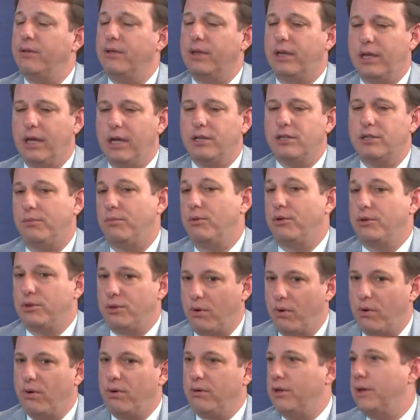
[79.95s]
Oh, the
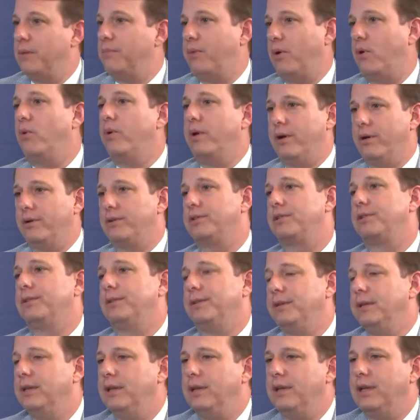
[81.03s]
customers or employers.
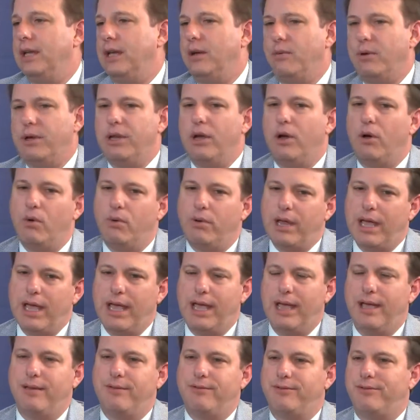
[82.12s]
And we don't
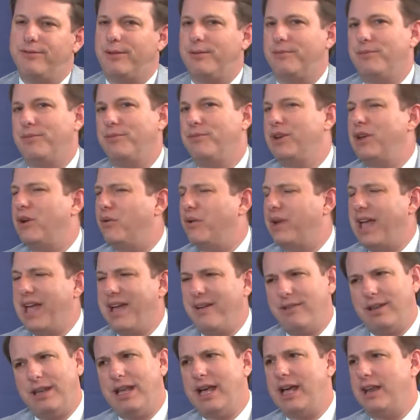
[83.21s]
have
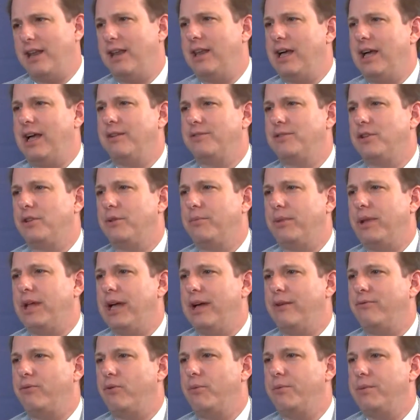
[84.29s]
a lot of lives on the
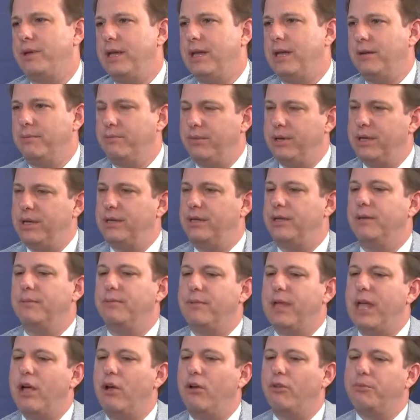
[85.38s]
platform yet, but the
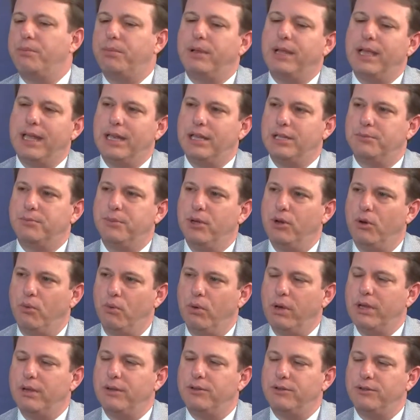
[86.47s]
health plan is built.
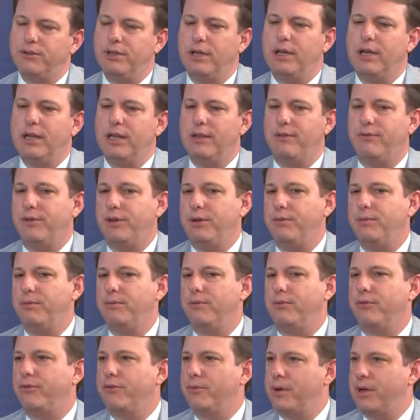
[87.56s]
What it's done, if you're
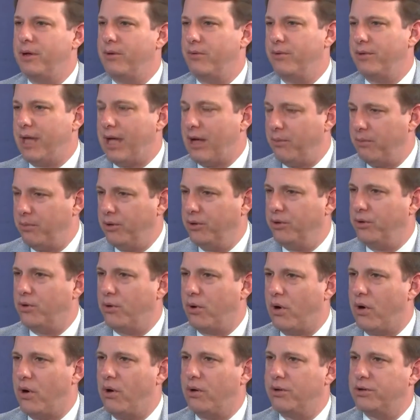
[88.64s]
familiar with how Blue
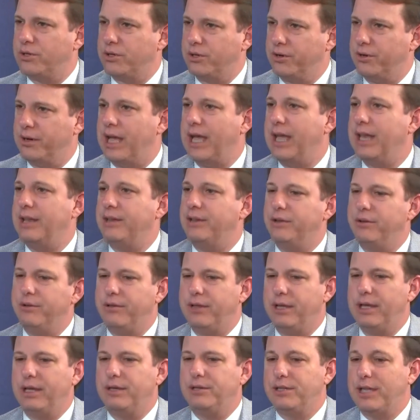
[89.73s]
Cross or United do
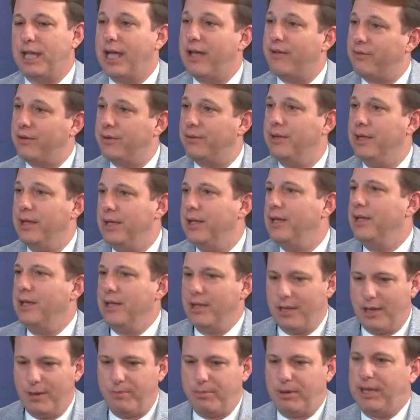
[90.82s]
things, they have
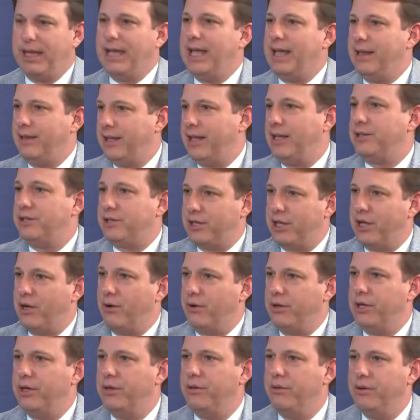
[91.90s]
a plan they
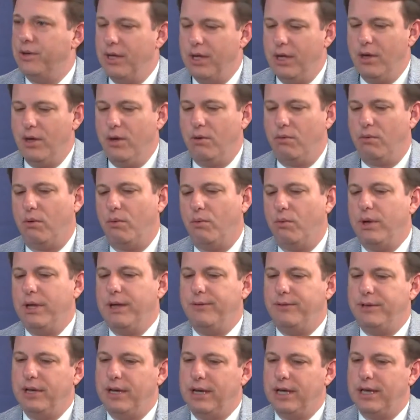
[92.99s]
sell you. What
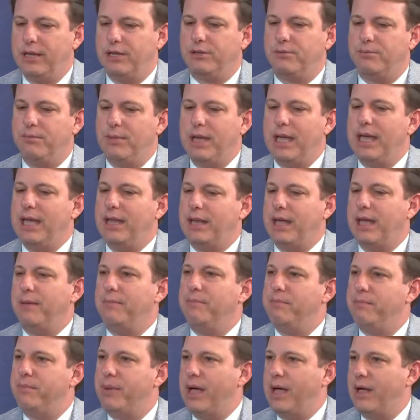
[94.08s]
we've done is made a
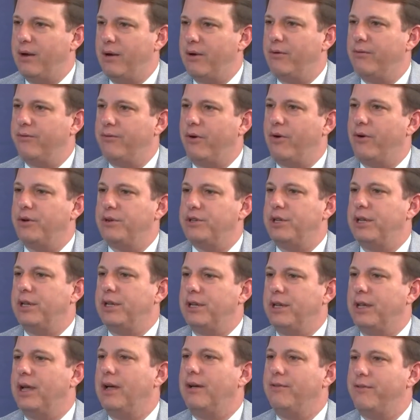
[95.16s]
better
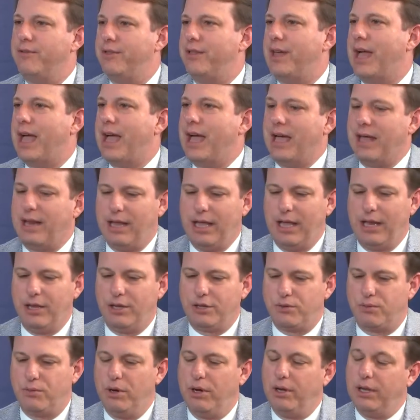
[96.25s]
version of that, and
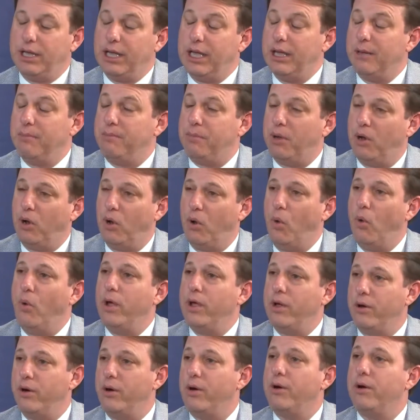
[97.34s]
it's really
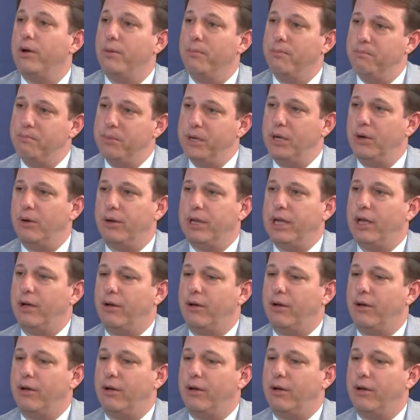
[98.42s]
employer-built